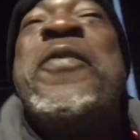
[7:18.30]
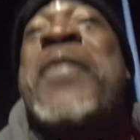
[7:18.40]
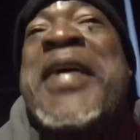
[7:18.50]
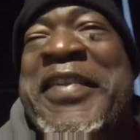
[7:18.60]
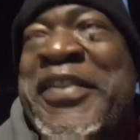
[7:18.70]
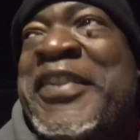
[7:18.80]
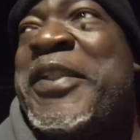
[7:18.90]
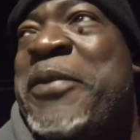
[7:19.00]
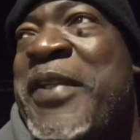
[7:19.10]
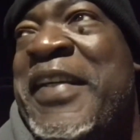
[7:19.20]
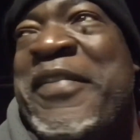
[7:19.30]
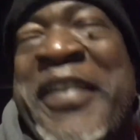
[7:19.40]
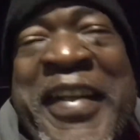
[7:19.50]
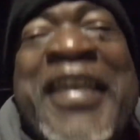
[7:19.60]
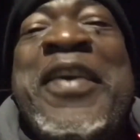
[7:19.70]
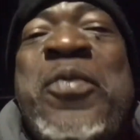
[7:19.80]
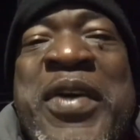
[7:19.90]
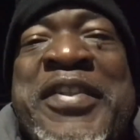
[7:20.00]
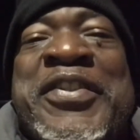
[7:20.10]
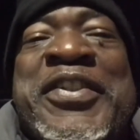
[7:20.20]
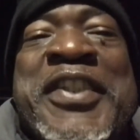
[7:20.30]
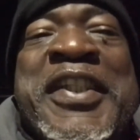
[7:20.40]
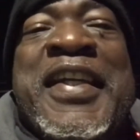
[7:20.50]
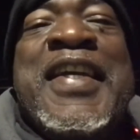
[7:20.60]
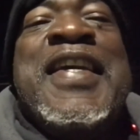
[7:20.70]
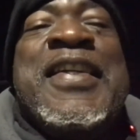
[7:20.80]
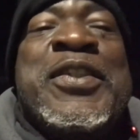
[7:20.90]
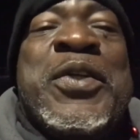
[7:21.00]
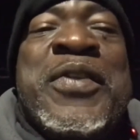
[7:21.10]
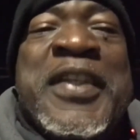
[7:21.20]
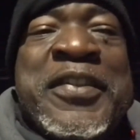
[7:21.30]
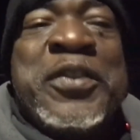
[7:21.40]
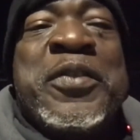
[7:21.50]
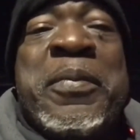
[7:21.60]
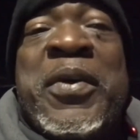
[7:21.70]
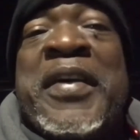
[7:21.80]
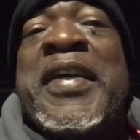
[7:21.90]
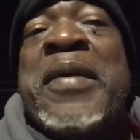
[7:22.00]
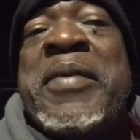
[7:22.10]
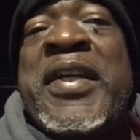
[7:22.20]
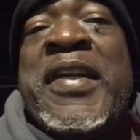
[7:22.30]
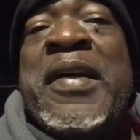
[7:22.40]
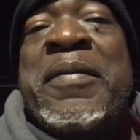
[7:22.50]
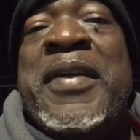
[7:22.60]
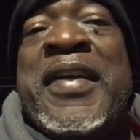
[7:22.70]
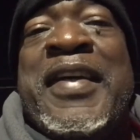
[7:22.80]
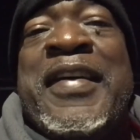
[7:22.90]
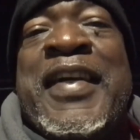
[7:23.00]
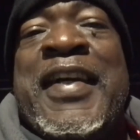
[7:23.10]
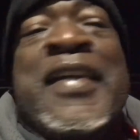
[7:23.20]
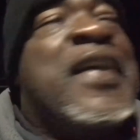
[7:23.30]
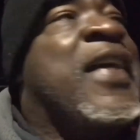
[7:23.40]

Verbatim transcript: Watch and see what I watch and see. So this is the part coming up. All right.